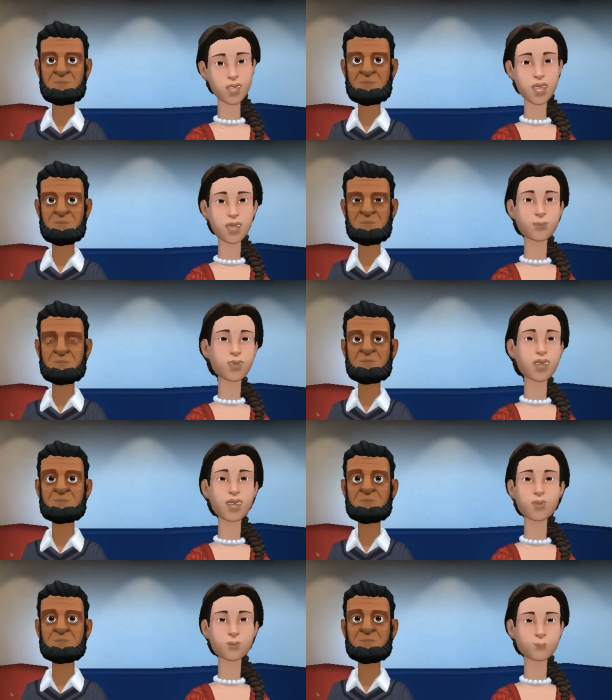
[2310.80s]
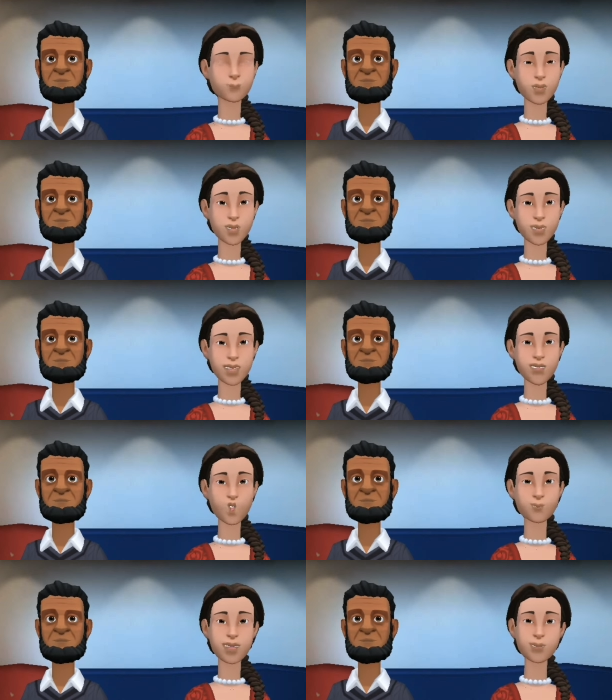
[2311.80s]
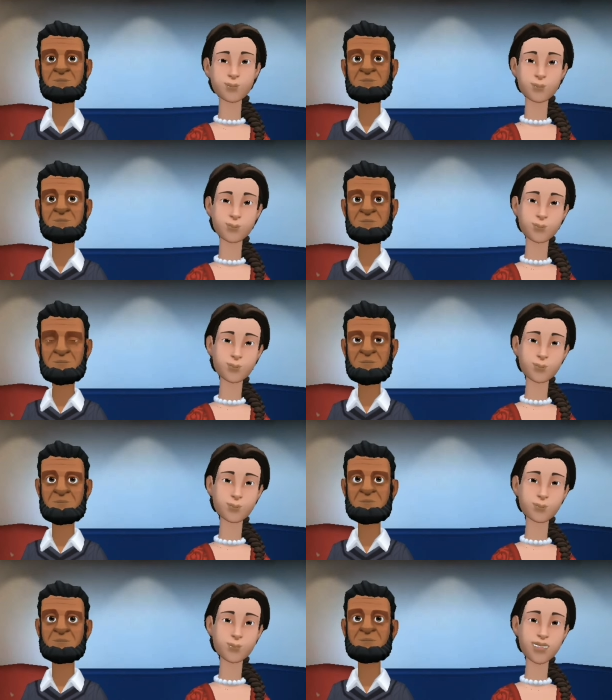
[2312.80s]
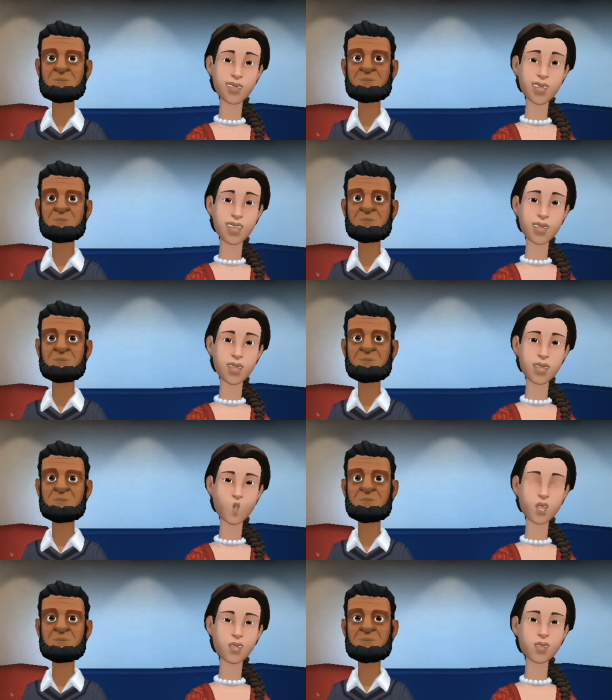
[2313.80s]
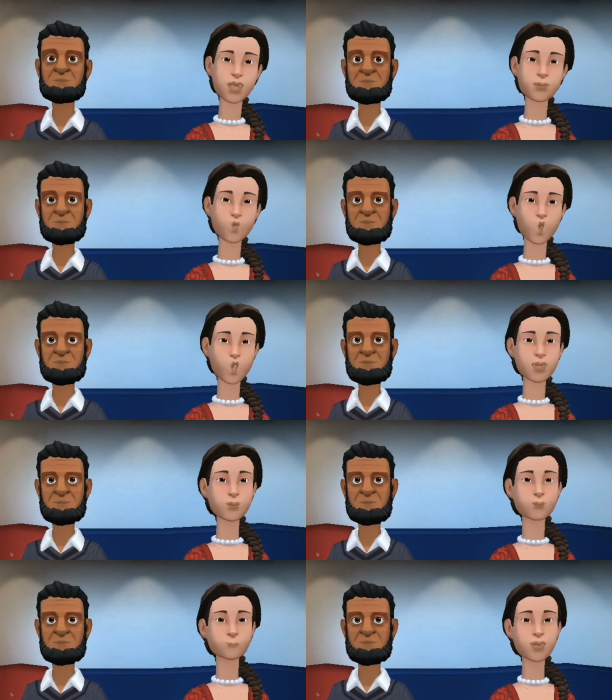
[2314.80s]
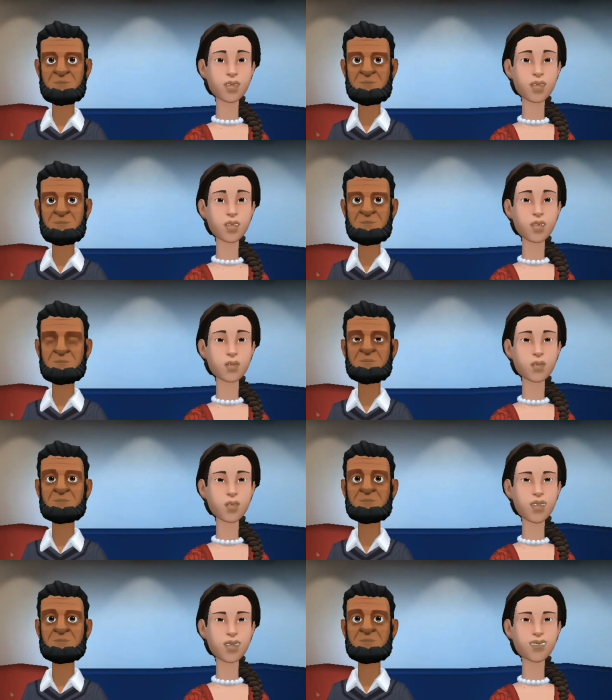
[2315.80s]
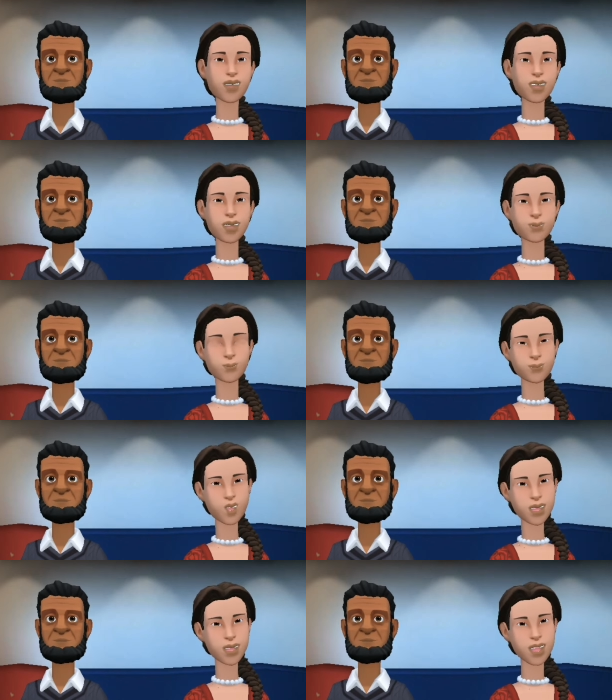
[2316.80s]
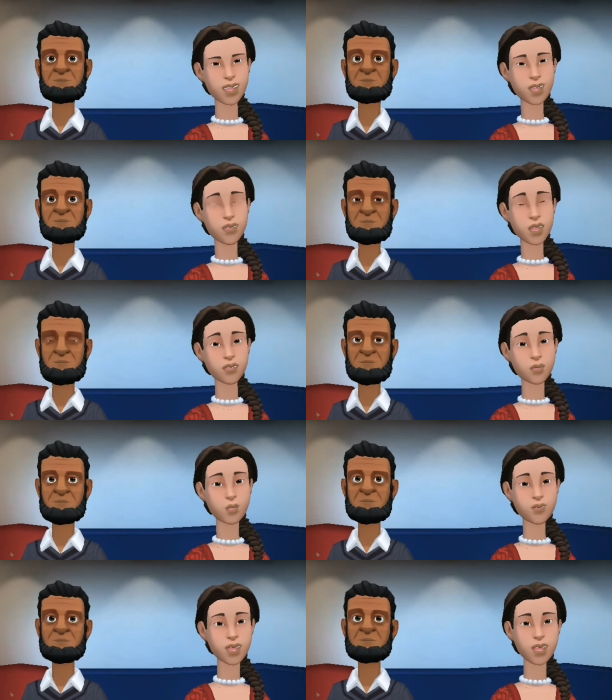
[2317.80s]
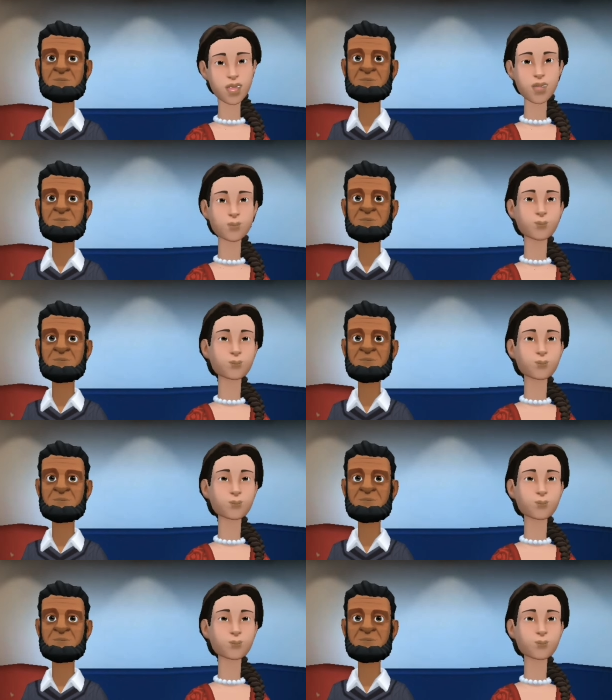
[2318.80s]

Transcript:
Speaker 1: with his blood, by dying for me. Everything in the world is bought, but the greatest gift is free, which is the gift of salvation.